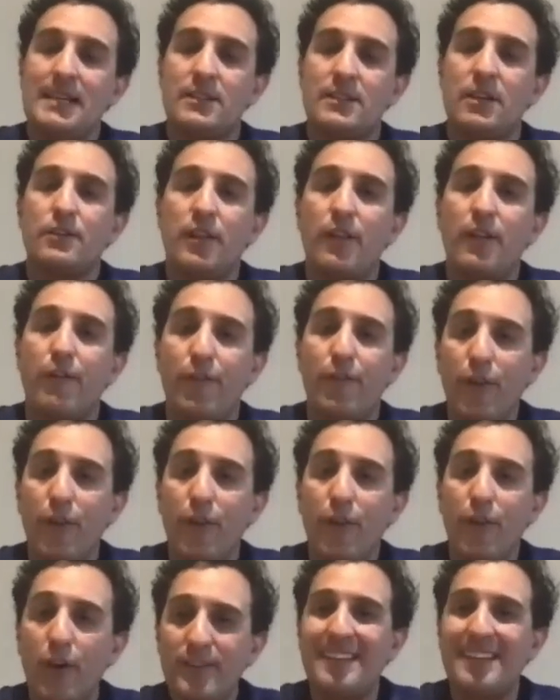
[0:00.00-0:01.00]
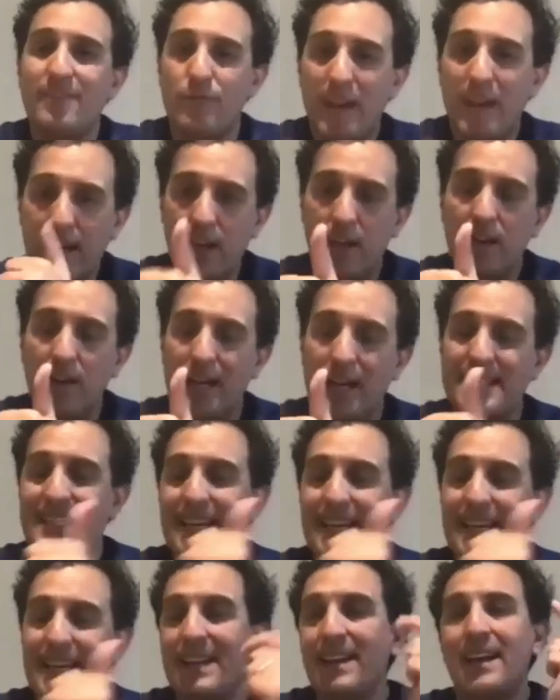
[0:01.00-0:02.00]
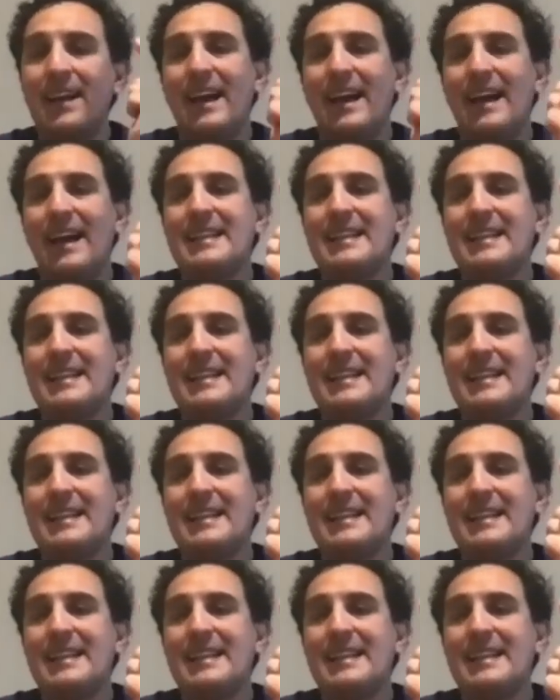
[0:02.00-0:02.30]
So the first thing is recognize that.